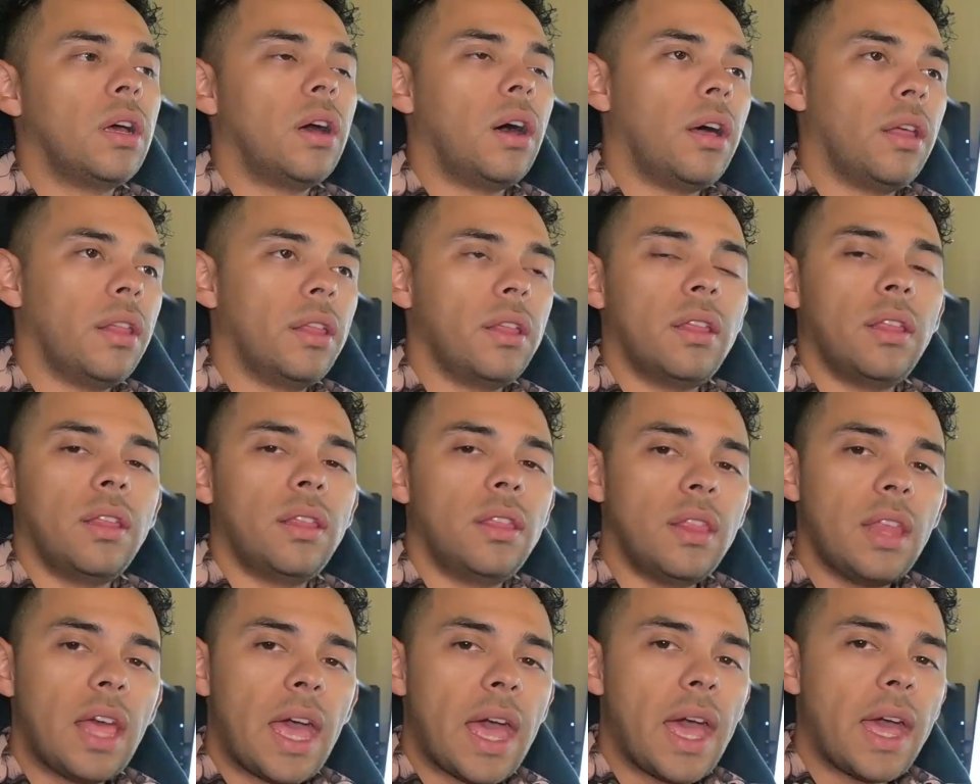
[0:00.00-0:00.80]
Other
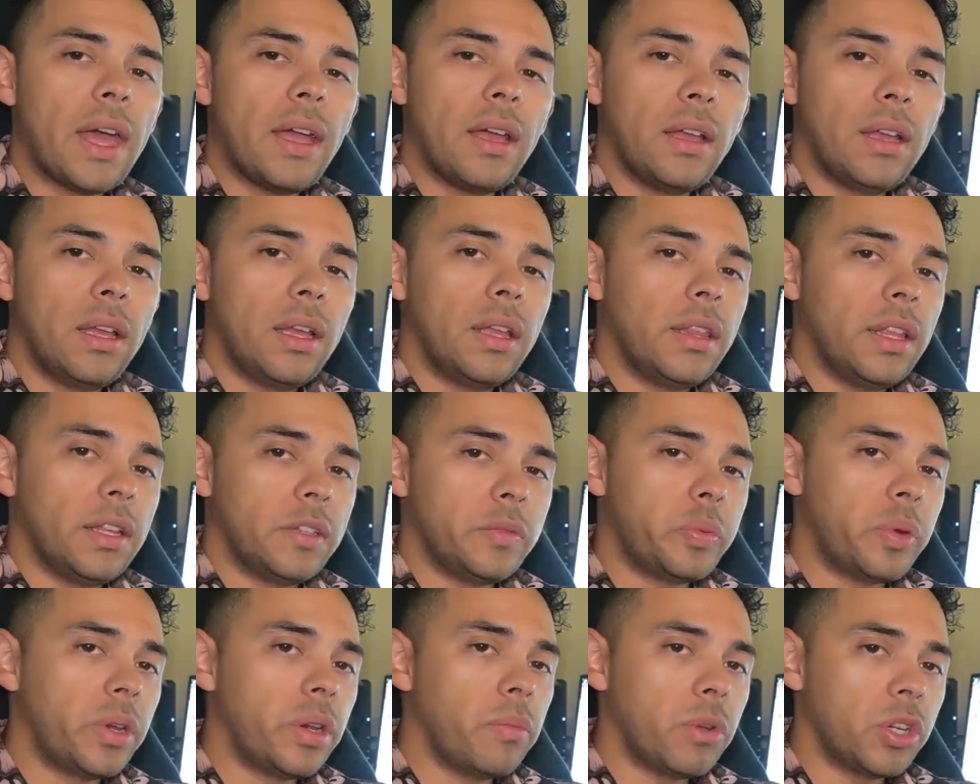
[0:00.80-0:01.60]
than that, that's
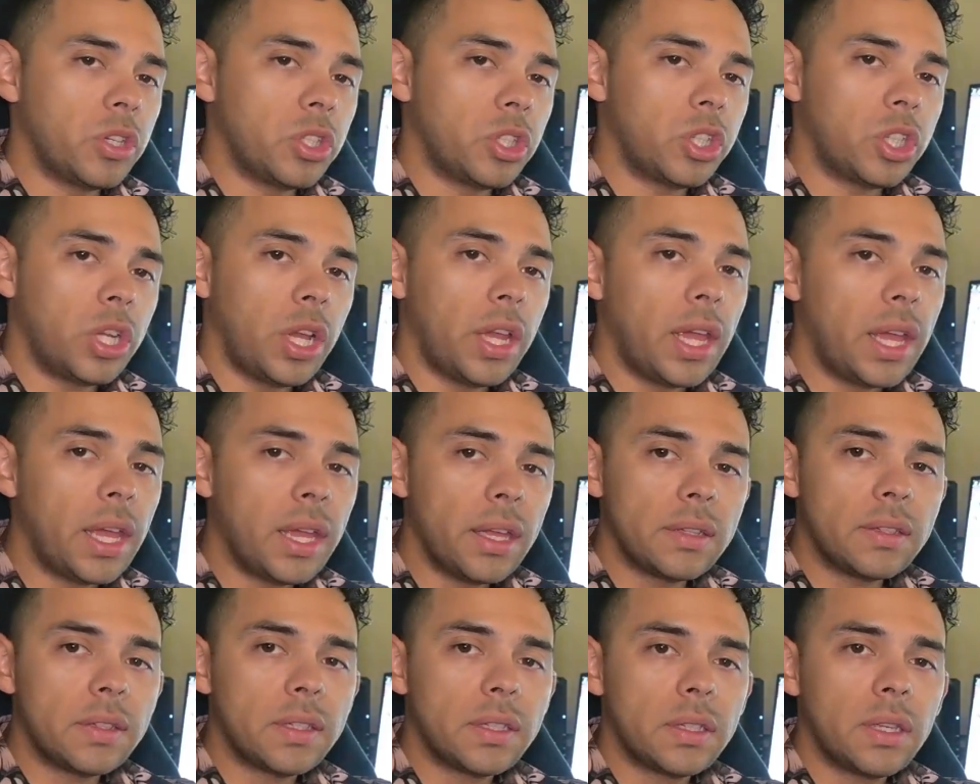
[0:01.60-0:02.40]
pretty much
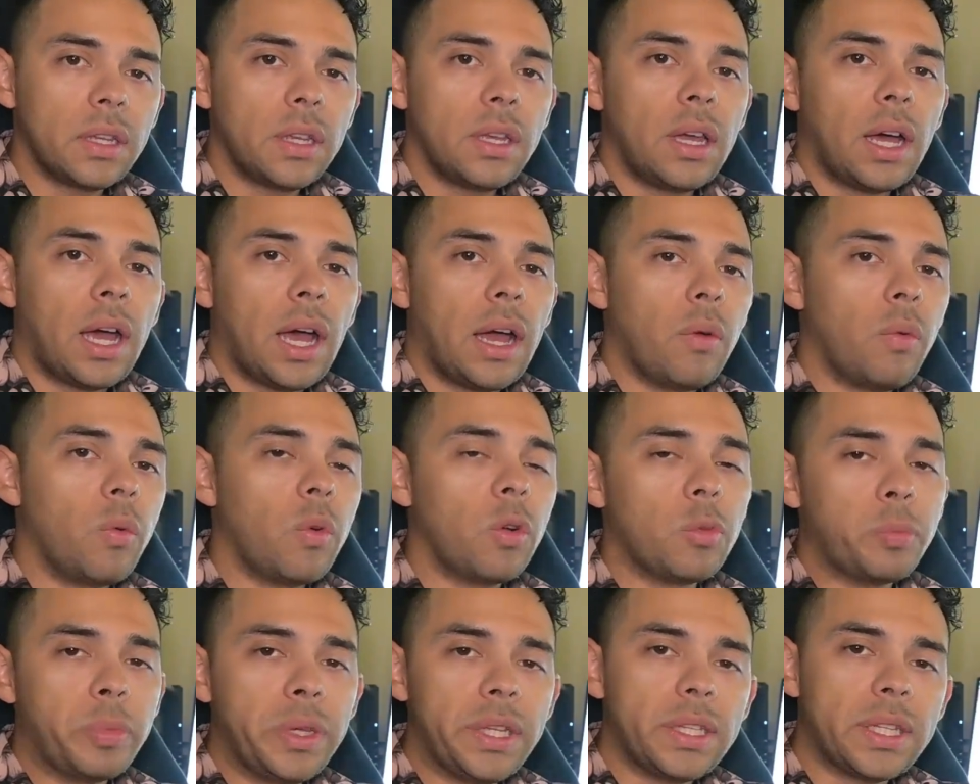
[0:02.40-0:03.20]
it. I
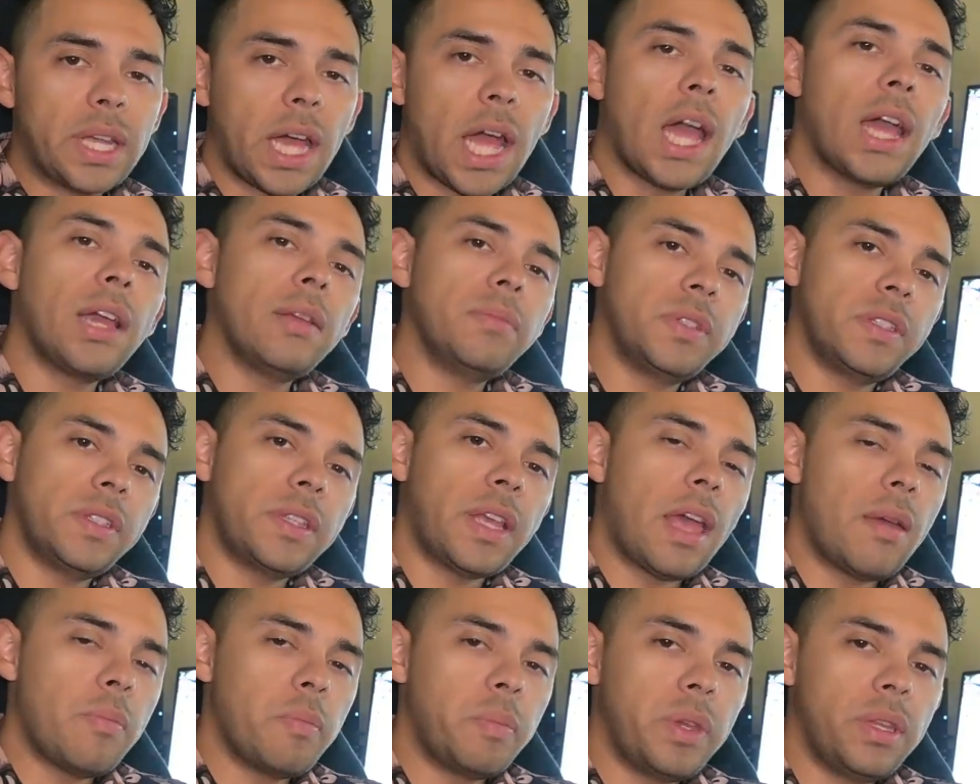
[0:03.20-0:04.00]
will be time
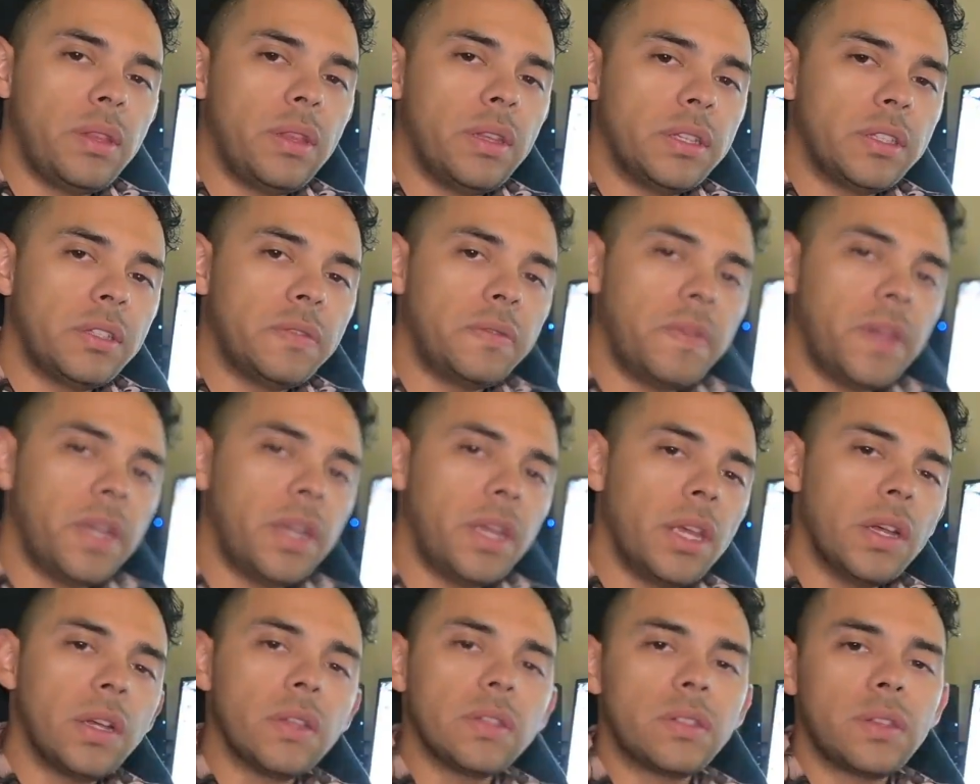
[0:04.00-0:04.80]
stamping this
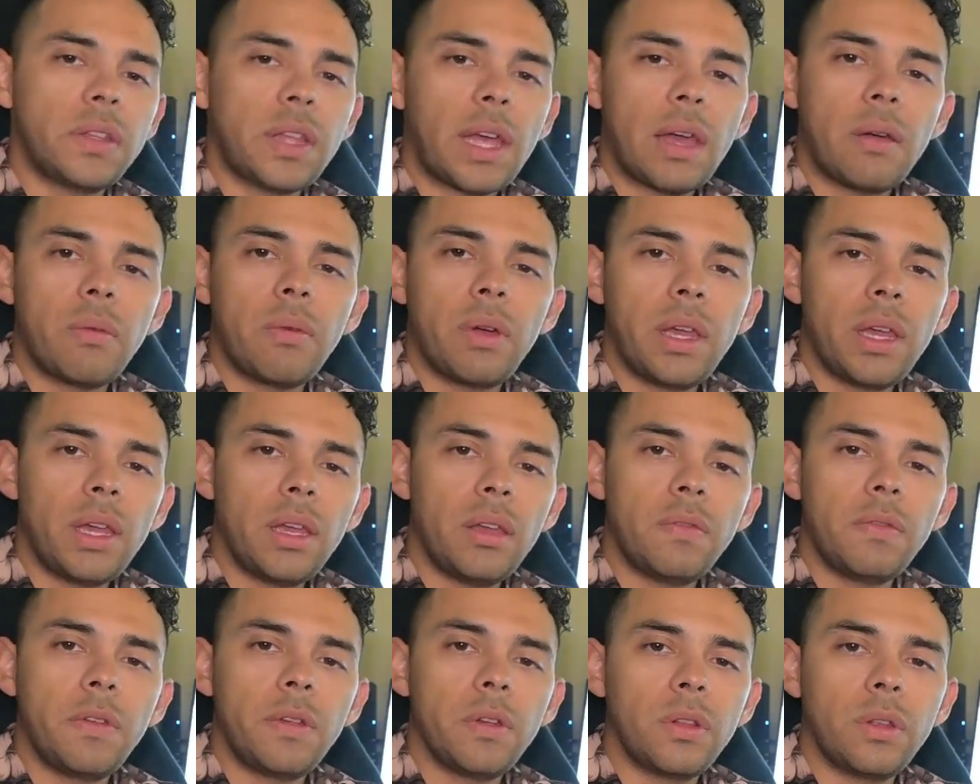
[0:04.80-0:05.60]
video so that way
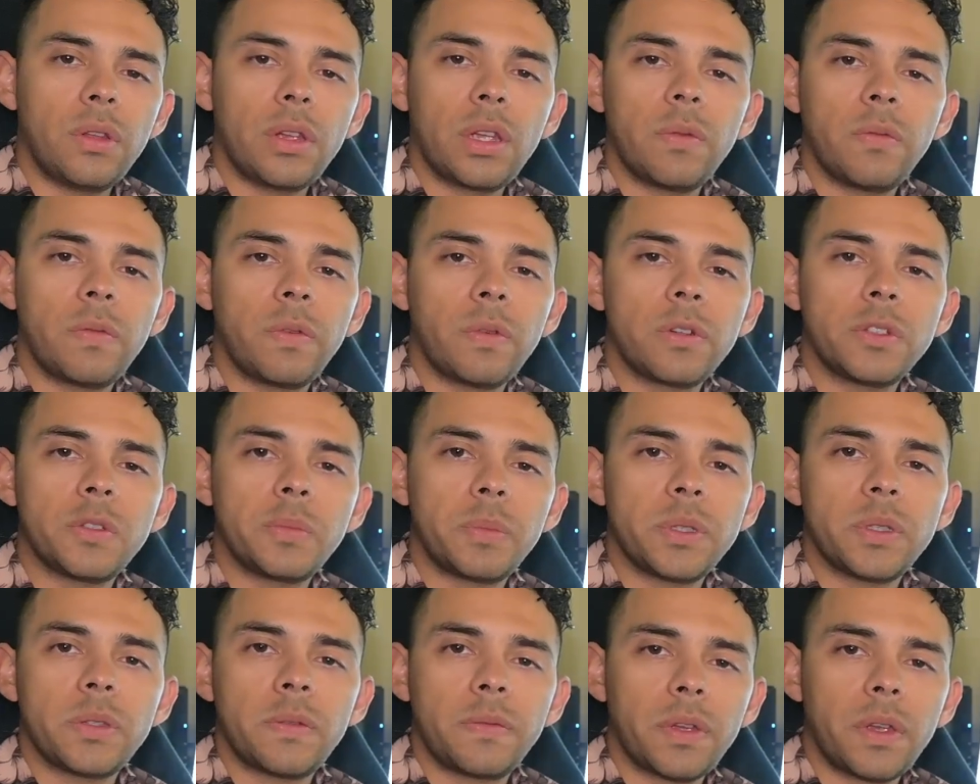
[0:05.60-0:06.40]
if you're looking for
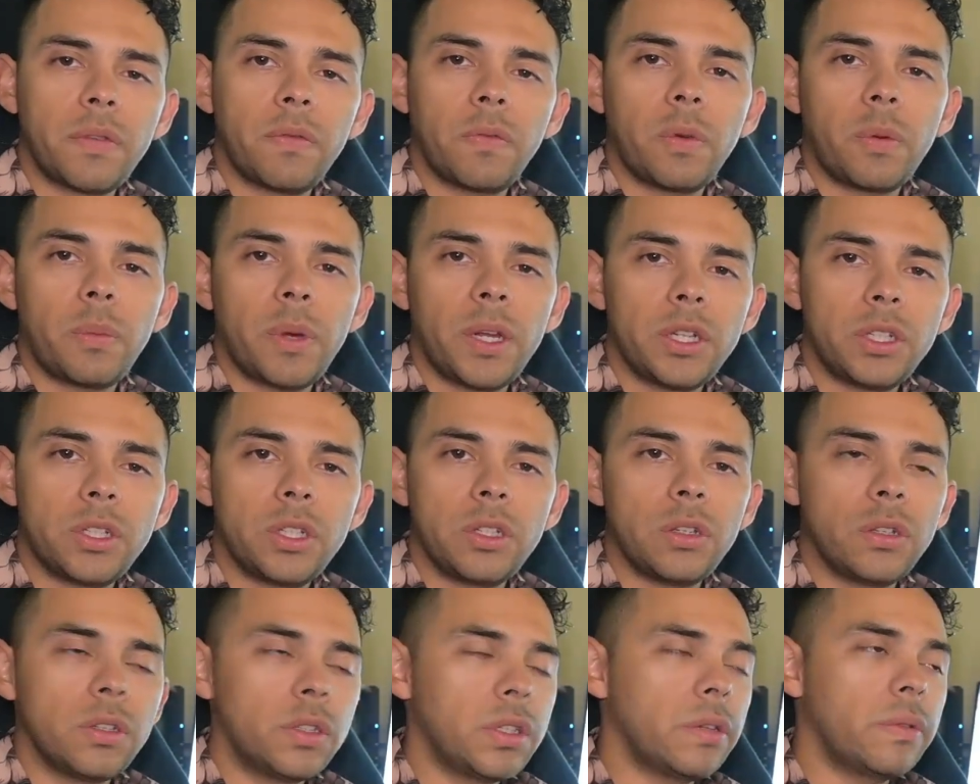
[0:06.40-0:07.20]
specific
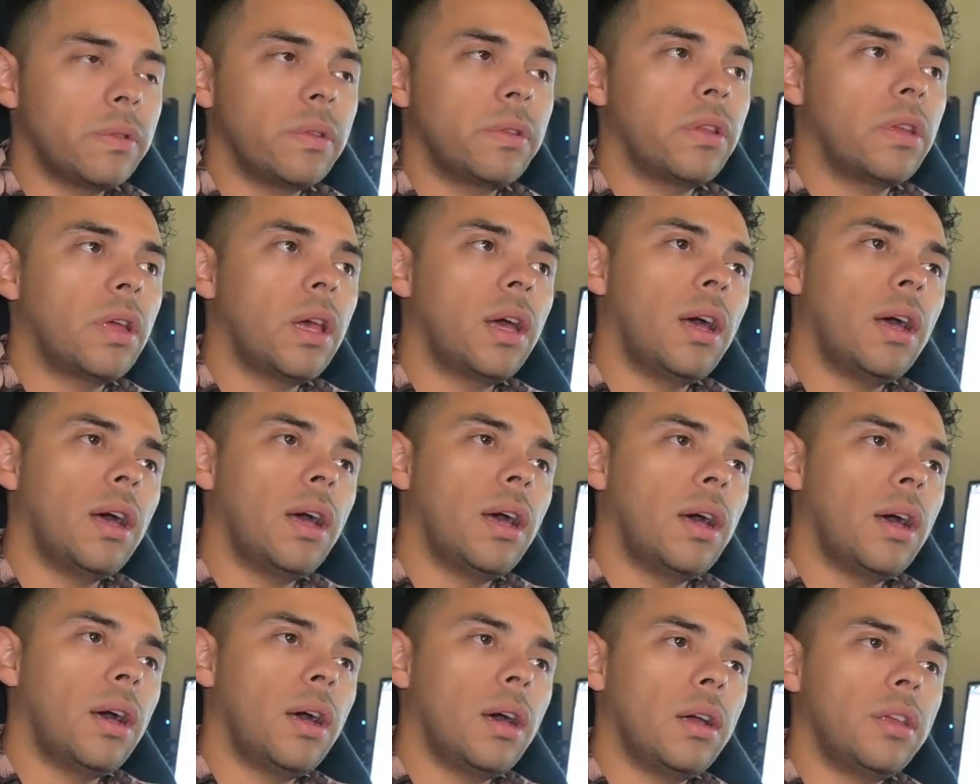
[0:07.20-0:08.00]
information, you can, do,
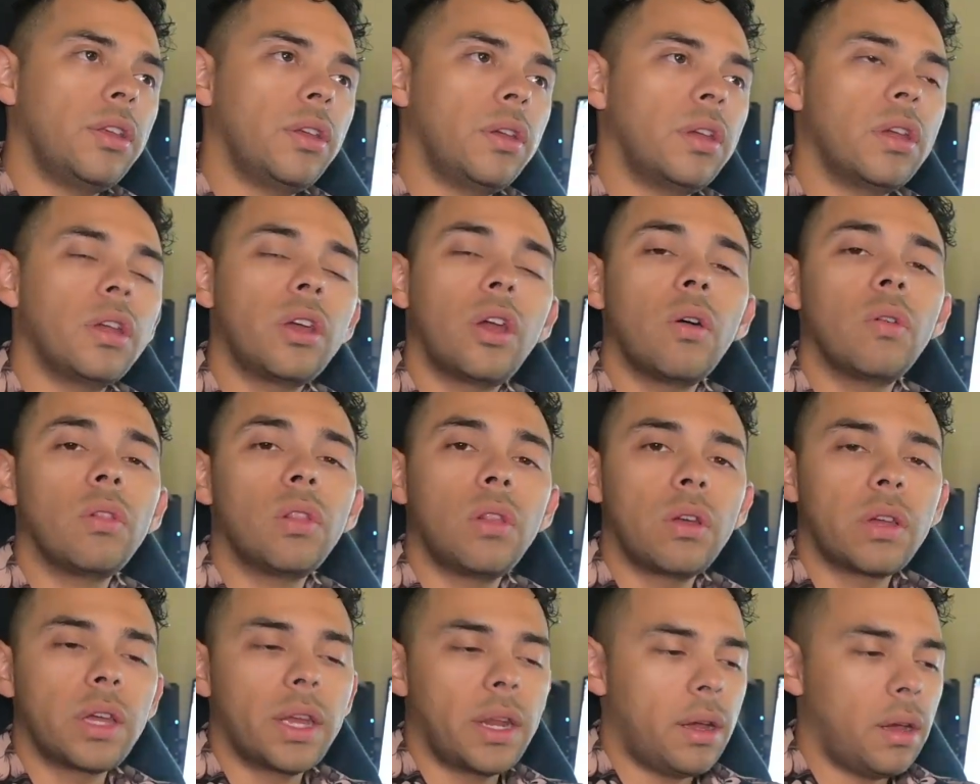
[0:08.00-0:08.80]
uh, uh, you can go
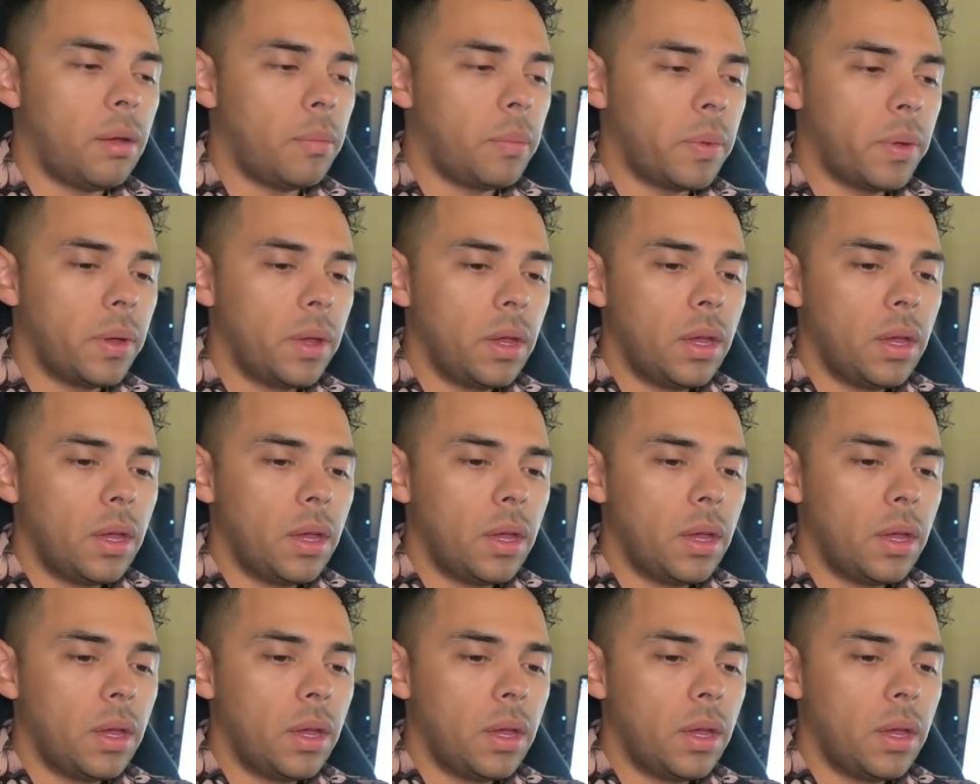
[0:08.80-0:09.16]
look it up.